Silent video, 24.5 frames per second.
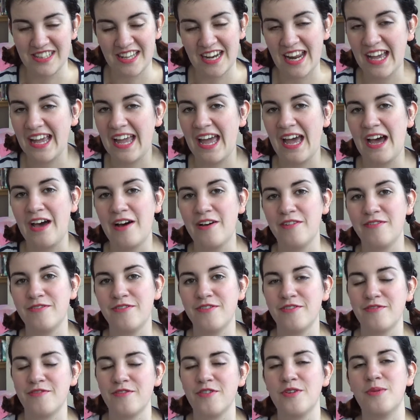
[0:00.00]
that I
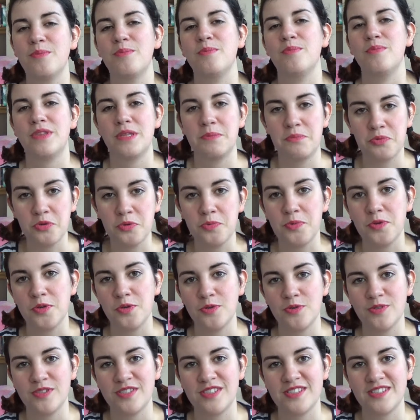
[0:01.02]
have from the
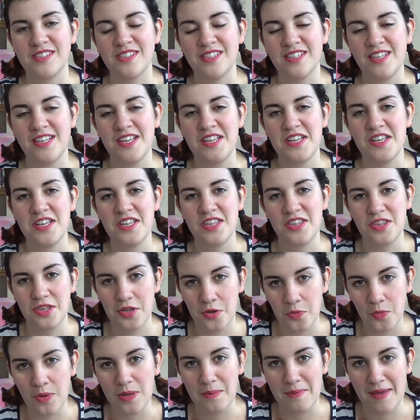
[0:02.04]
boo-boos
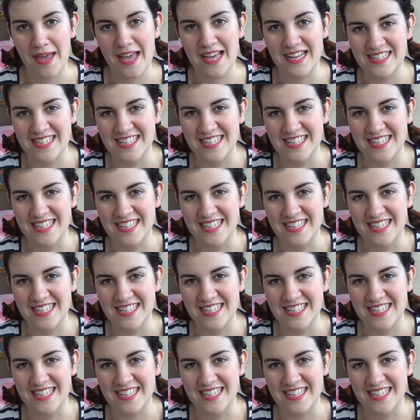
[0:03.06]
that we made.